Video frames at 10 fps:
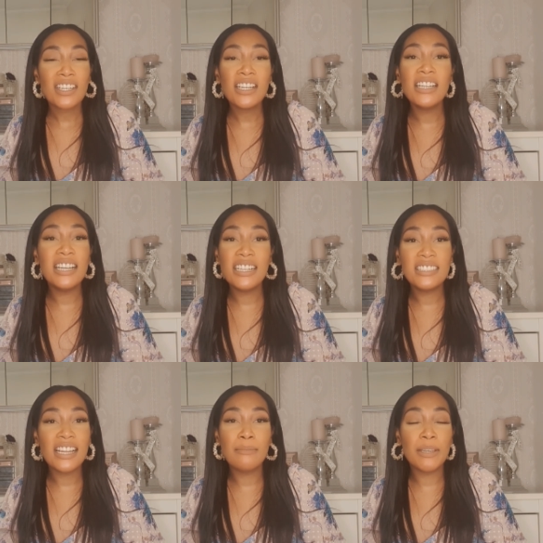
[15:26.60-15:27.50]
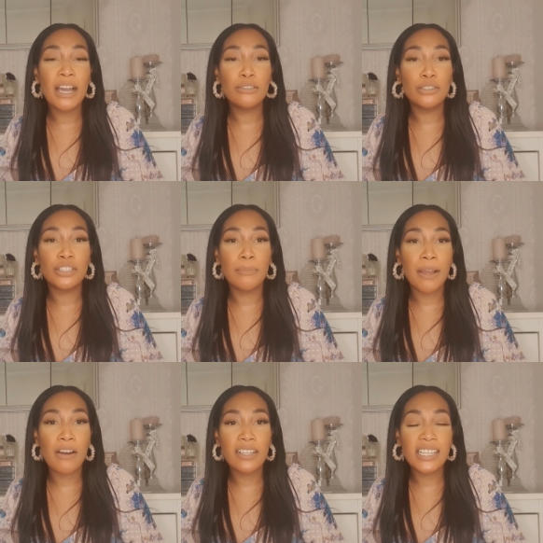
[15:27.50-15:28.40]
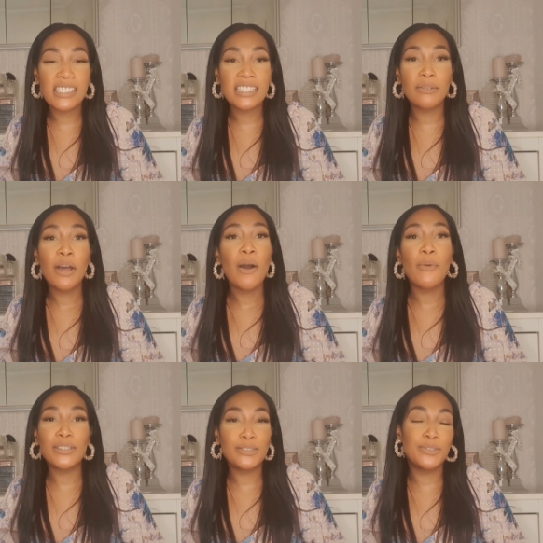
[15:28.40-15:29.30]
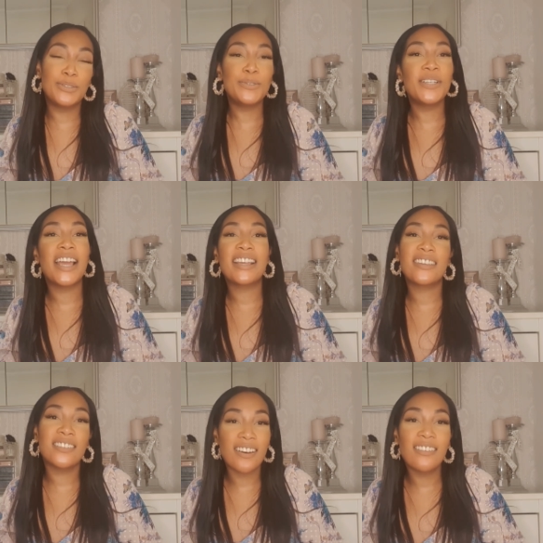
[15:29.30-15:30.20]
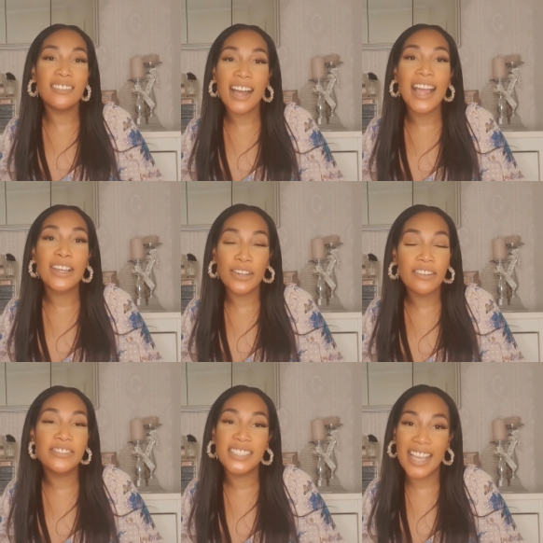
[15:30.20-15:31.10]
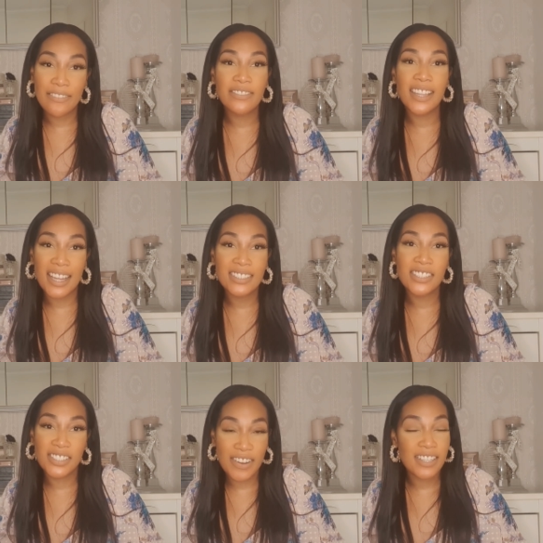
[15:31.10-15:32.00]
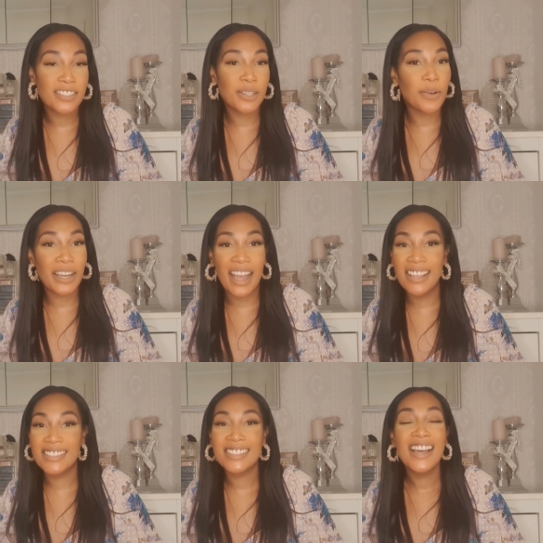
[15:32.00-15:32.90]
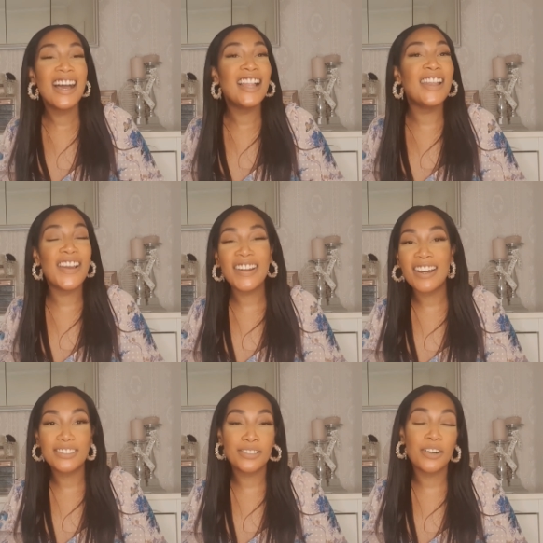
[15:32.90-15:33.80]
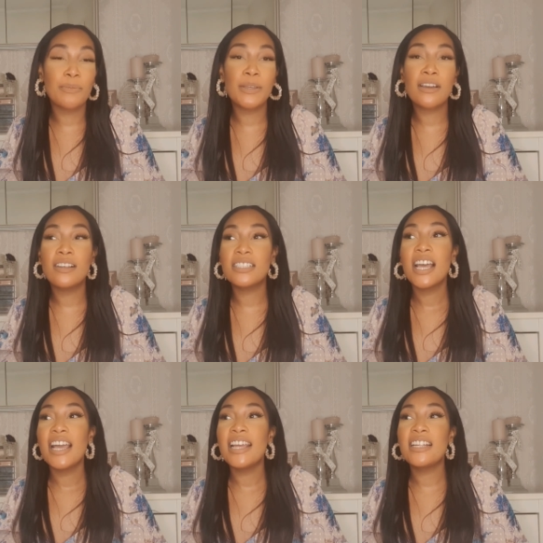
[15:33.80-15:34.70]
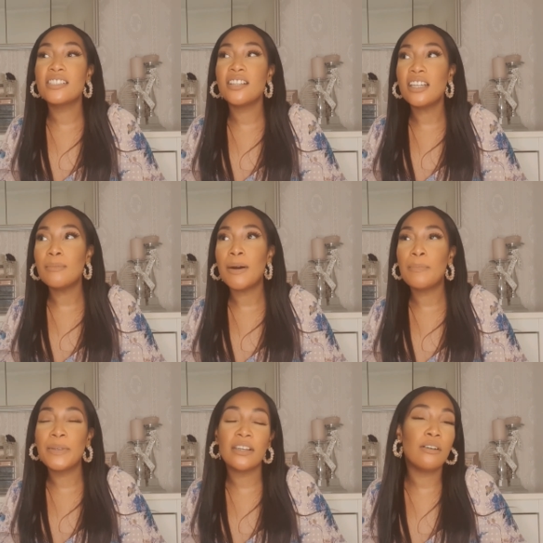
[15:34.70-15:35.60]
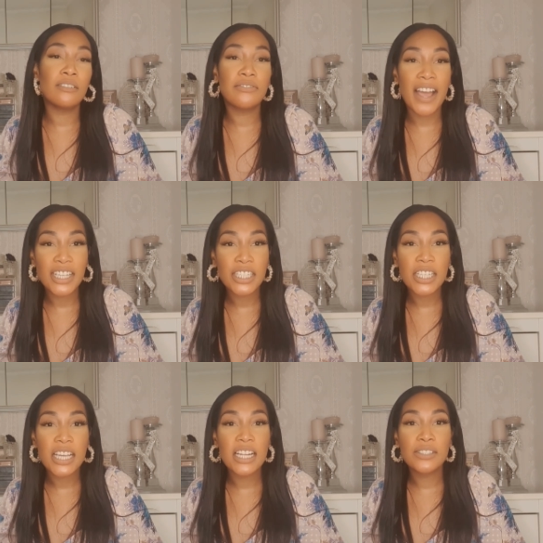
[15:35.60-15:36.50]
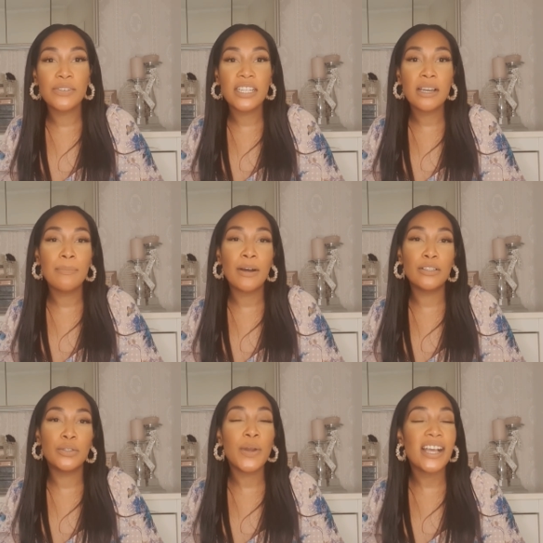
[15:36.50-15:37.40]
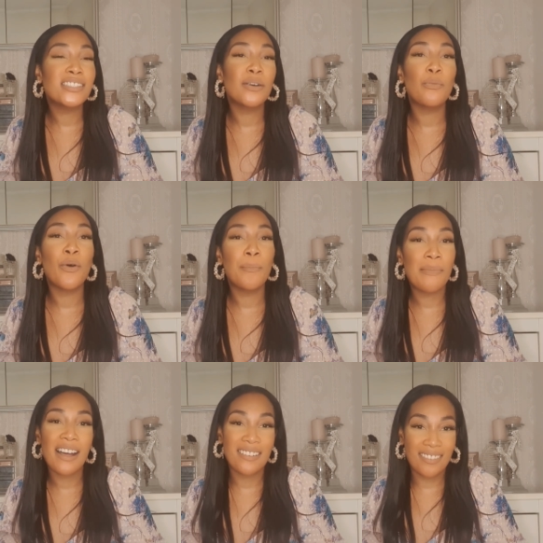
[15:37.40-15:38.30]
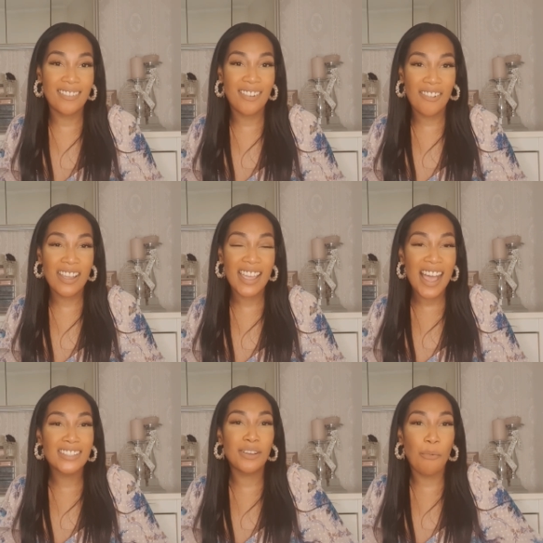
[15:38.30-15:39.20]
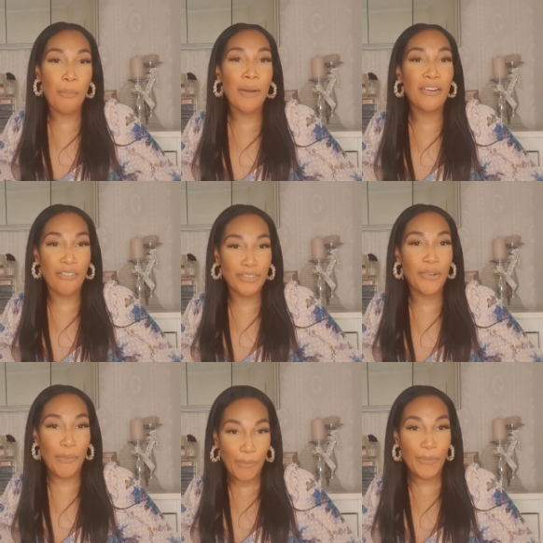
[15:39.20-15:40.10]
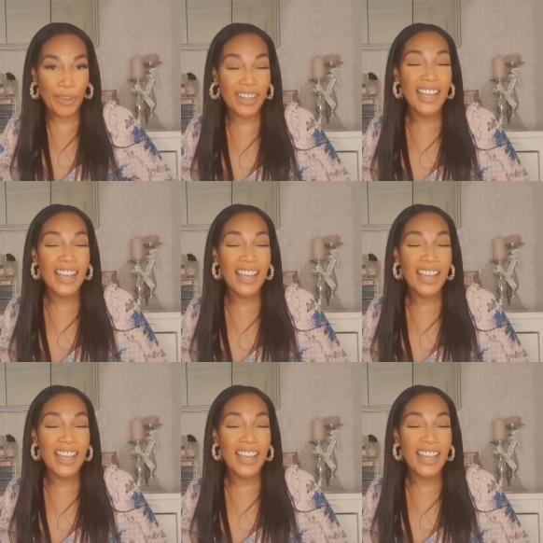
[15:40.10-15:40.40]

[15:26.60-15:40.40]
telling me how to chop my onions and what to do. Like, you know, I could have saved that stress. So guys, learn how to cook, because it is not about being old-fashioned. It is really about you as a woman. Okay, as a woman of your own,